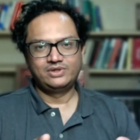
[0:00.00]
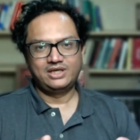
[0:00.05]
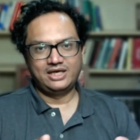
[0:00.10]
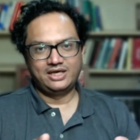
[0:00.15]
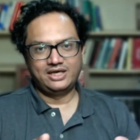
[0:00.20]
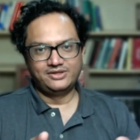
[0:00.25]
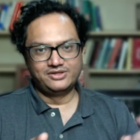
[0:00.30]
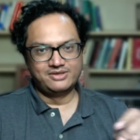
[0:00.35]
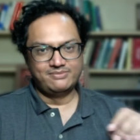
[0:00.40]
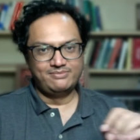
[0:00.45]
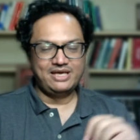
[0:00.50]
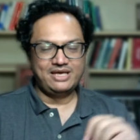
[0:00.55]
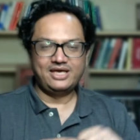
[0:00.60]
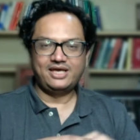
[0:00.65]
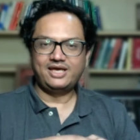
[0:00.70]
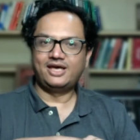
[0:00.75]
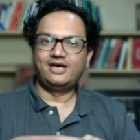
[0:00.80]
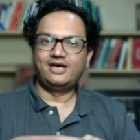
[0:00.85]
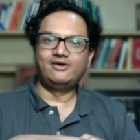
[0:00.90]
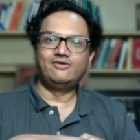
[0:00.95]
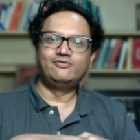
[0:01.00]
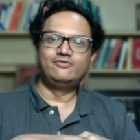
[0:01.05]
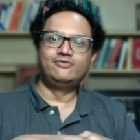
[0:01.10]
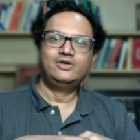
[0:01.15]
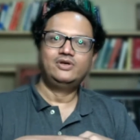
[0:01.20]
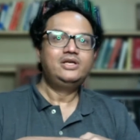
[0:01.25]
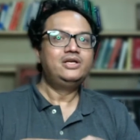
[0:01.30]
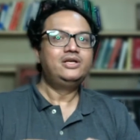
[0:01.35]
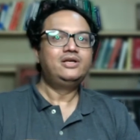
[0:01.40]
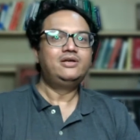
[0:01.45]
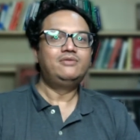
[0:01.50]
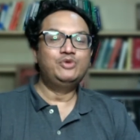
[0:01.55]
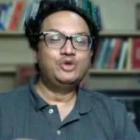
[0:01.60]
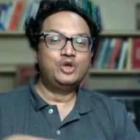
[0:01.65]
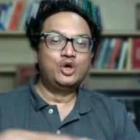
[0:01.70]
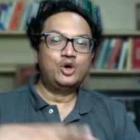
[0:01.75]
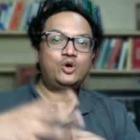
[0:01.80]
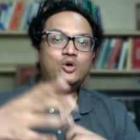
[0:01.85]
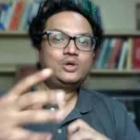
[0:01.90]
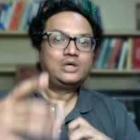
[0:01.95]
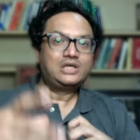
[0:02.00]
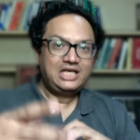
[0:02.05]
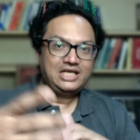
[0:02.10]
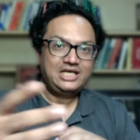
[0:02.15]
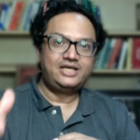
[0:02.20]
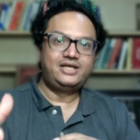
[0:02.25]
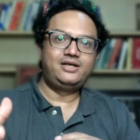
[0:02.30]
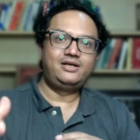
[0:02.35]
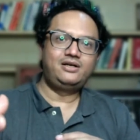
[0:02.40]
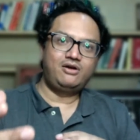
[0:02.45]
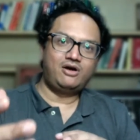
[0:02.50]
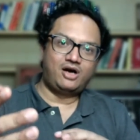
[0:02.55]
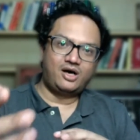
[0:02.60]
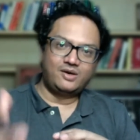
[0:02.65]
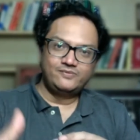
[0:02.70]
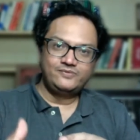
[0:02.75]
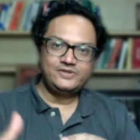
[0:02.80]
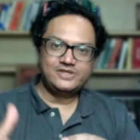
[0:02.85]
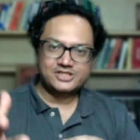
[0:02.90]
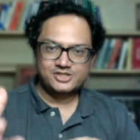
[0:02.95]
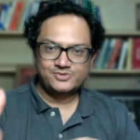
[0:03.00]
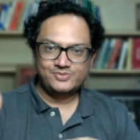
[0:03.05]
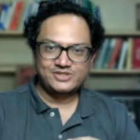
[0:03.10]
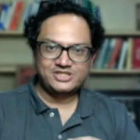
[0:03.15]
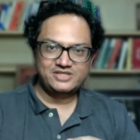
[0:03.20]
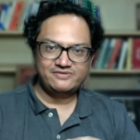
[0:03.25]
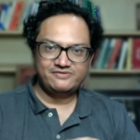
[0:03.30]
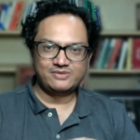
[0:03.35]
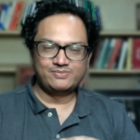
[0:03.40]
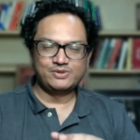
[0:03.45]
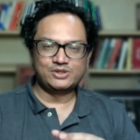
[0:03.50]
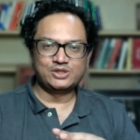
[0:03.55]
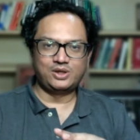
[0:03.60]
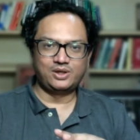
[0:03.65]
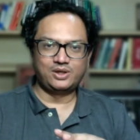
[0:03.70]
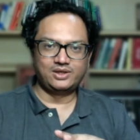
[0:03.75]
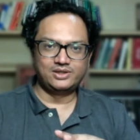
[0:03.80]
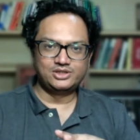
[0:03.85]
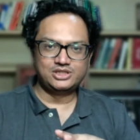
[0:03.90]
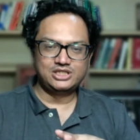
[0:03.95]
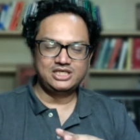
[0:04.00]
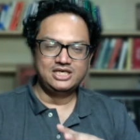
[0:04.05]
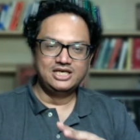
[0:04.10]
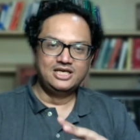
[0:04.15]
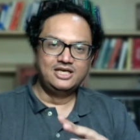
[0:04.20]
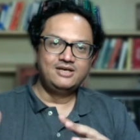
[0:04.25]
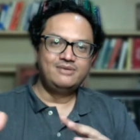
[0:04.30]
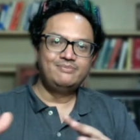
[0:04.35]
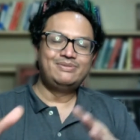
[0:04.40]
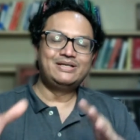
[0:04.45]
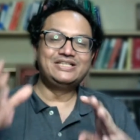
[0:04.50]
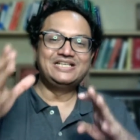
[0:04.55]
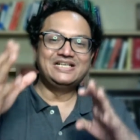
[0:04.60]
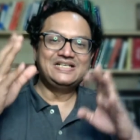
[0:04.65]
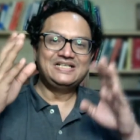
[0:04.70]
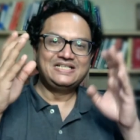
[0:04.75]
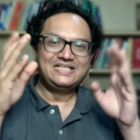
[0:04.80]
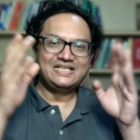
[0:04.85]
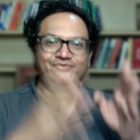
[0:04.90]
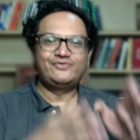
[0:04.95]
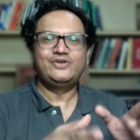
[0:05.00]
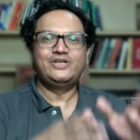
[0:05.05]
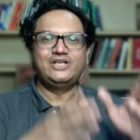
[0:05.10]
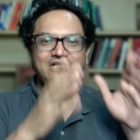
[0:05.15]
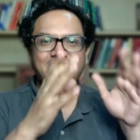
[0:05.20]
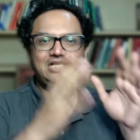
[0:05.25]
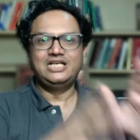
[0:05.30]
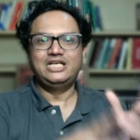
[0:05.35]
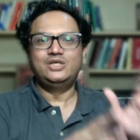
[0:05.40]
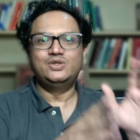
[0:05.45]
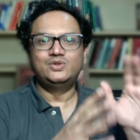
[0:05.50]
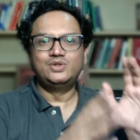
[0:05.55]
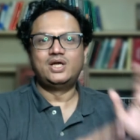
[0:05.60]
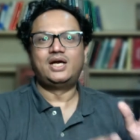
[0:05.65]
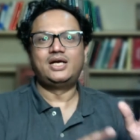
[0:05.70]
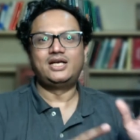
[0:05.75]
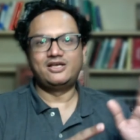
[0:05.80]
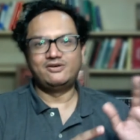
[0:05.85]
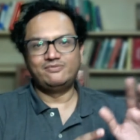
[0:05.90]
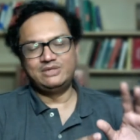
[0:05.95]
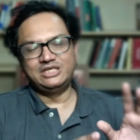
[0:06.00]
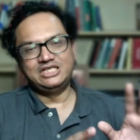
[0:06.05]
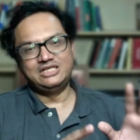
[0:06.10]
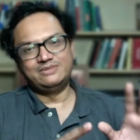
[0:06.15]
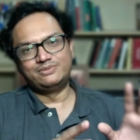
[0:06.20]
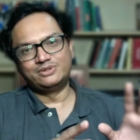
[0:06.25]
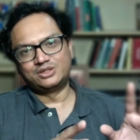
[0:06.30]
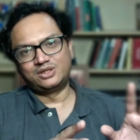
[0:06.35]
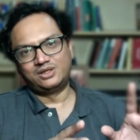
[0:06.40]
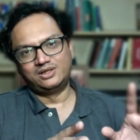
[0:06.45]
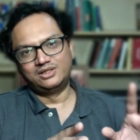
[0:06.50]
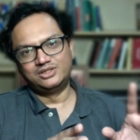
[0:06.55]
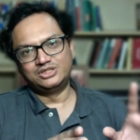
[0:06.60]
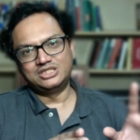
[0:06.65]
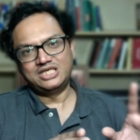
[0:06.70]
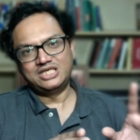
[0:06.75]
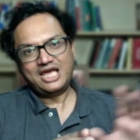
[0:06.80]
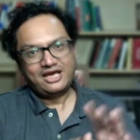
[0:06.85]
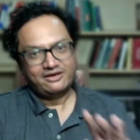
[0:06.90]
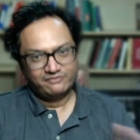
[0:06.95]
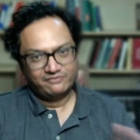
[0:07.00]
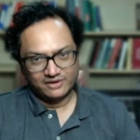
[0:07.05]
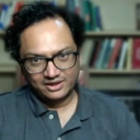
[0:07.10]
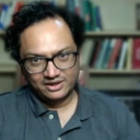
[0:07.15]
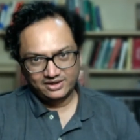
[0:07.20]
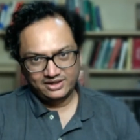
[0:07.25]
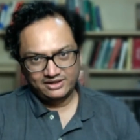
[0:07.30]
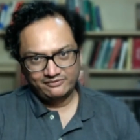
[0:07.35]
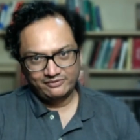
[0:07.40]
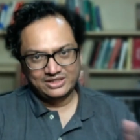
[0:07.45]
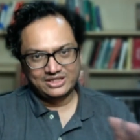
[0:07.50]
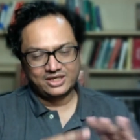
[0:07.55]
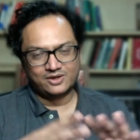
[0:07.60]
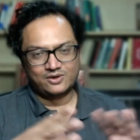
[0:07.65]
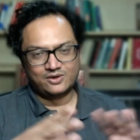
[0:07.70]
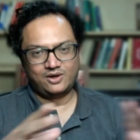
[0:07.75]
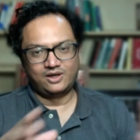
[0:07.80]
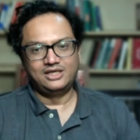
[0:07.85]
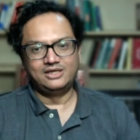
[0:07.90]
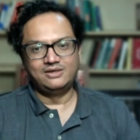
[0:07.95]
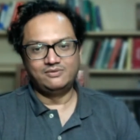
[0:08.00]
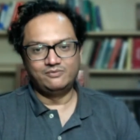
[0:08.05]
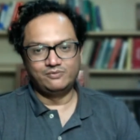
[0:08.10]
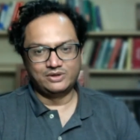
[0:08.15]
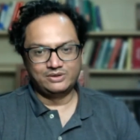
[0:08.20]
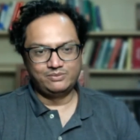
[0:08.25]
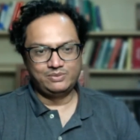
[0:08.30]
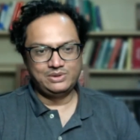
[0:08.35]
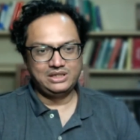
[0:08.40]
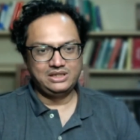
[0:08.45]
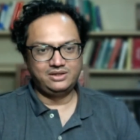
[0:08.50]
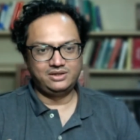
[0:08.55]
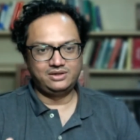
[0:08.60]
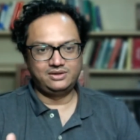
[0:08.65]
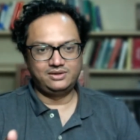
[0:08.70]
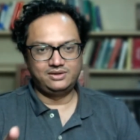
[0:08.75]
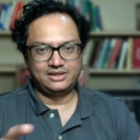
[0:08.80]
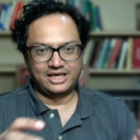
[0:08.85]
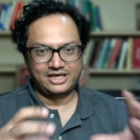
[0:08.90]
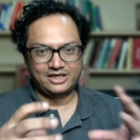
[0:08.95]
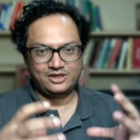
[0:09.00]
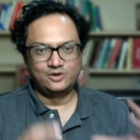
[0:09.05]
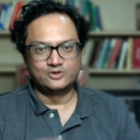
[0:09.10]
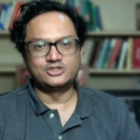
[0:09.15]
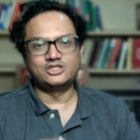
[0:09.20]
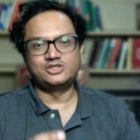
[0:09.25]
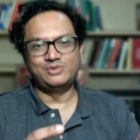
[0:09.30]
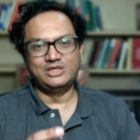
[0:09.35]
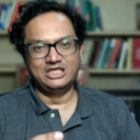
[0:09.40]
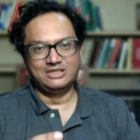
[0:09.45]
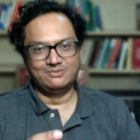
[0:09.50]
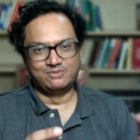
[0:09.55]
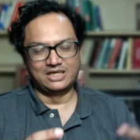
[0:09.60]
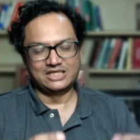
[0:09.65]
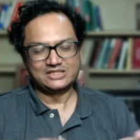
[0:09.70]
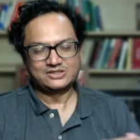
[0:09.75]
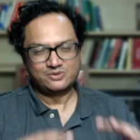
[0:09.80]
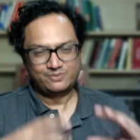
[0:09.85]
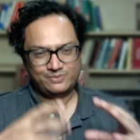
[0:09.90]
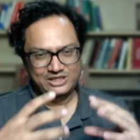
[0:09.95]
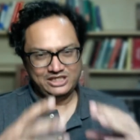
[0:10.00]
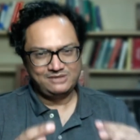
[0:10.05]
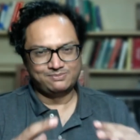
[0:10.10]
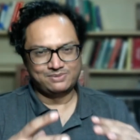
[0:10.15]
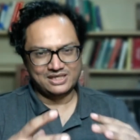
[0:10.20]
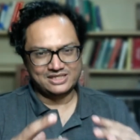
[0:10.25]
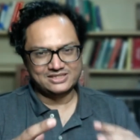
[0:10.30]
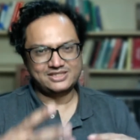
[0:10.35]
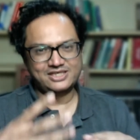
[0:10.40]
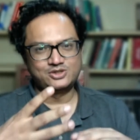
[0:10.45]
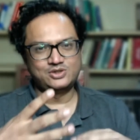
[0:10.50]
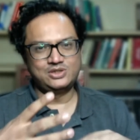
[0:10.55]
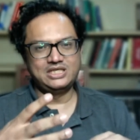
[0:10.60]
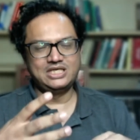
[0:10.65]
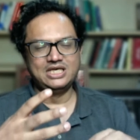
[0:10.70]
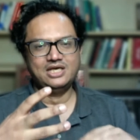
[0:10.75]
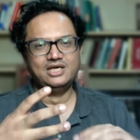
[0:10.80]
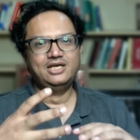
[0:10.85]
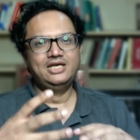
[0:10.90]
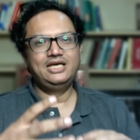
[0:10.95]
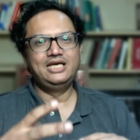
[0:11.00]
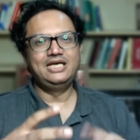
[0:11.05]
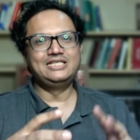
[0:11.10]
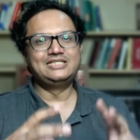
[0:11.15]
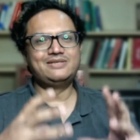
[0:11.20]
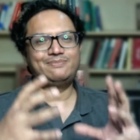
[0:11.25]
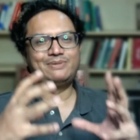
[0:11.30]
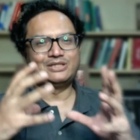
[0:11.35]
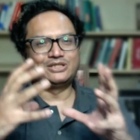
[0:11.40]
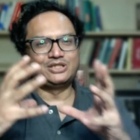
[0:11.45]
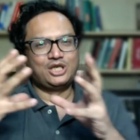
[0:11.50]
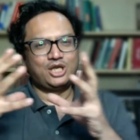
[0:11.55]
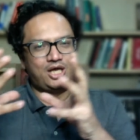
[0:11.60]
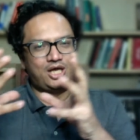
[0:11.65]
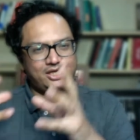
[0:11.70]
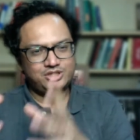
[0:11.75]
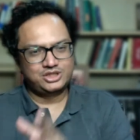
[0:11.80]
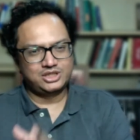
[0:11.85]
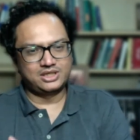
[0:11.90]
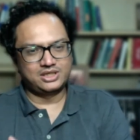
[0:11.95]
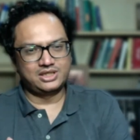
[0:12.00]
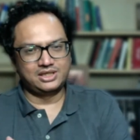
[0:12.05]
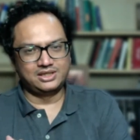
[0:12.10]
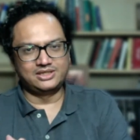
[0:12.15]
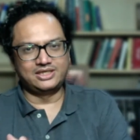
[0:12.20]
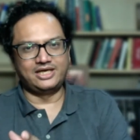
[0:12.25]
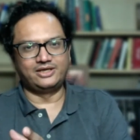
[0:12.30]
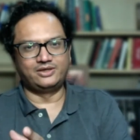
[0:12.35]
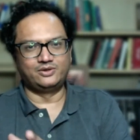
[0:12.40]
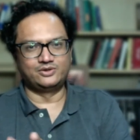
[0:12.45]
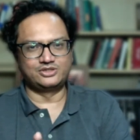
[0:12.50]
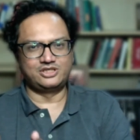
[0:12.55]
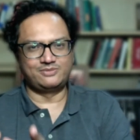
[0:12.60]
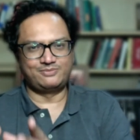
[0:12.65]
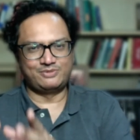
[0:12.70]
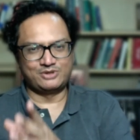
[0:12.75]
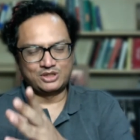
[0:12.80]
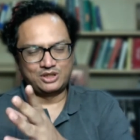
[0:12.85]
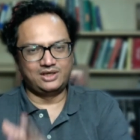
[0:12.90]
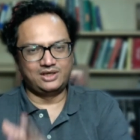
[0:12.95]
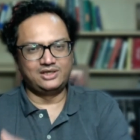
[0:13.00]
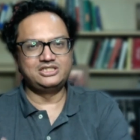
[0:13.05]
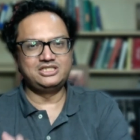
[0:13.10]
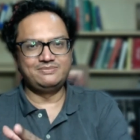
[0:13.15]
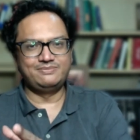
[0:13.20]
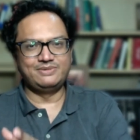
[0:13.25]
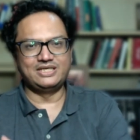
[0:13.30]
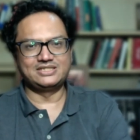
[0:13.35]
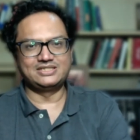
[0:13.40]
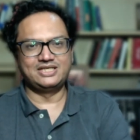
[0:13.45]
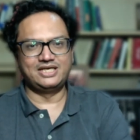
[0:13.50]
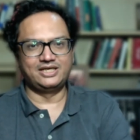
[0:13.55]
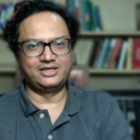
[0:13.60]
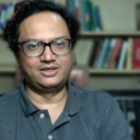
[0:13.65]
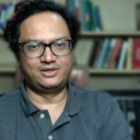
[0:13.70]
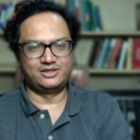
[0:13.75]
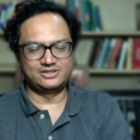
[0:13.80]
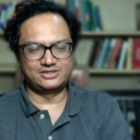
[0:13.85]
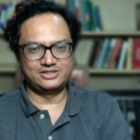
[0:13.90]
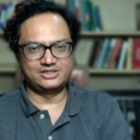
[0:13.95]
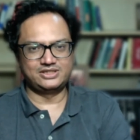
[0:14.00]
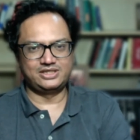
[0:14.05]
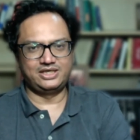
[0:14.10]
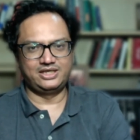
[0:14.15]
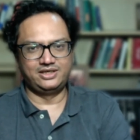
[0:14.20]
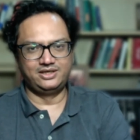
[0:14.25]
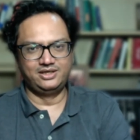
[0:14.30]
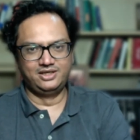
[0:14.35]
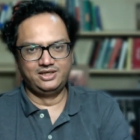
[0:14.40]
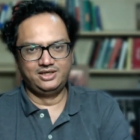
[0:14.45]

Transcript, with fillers: Uh, they may have no clear, obvious, specific pathology, but they definitely do not have PD pathology ever when they're calling when being diagnosed as PD plus. So PD plus actually is a pathological diagnosis, a pathology-based diagnosis, and then